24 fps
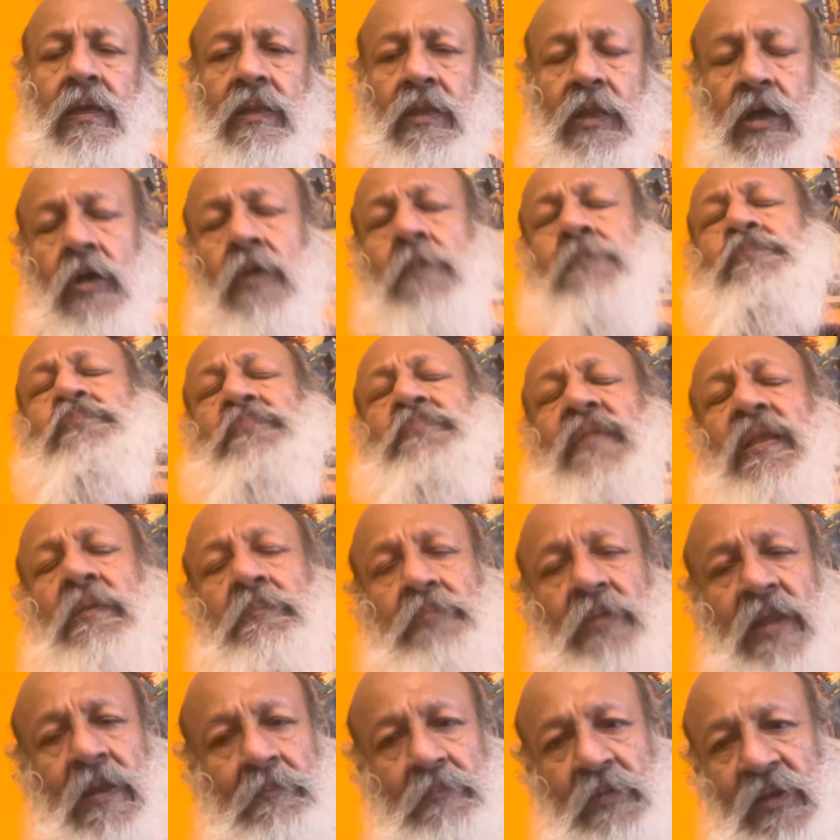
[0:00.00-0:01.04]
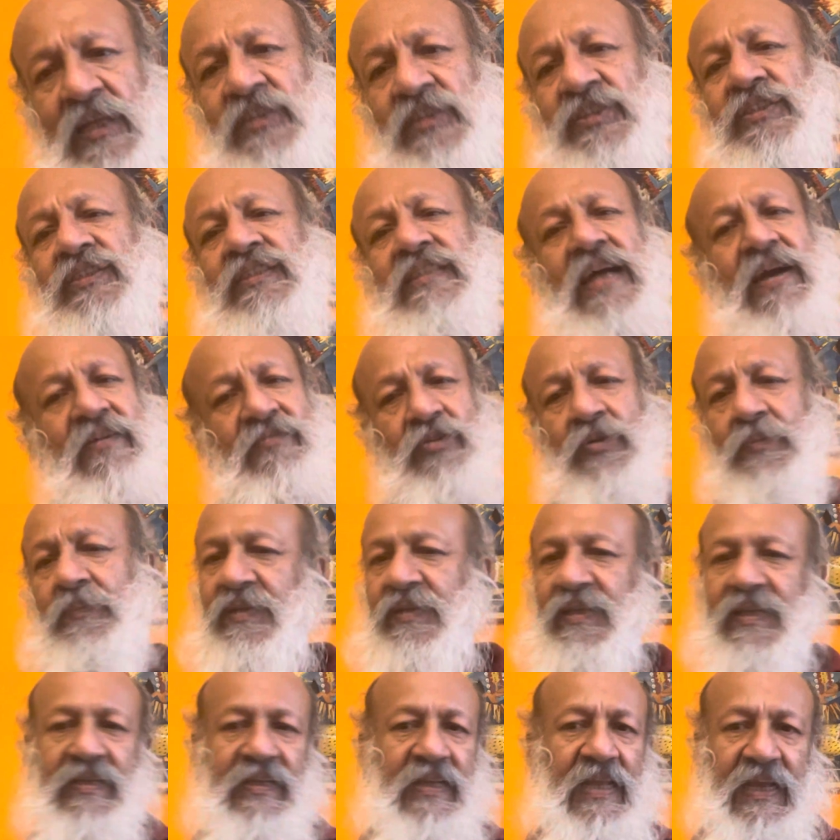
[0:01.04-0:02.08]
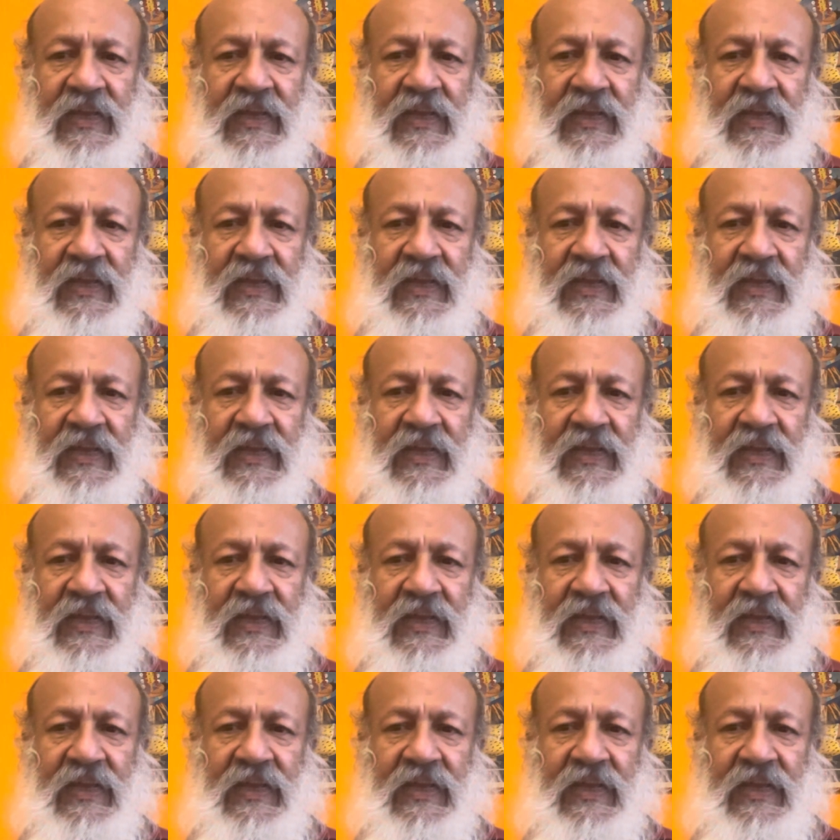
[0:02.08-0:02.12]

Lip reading: Now, preparations have to be done,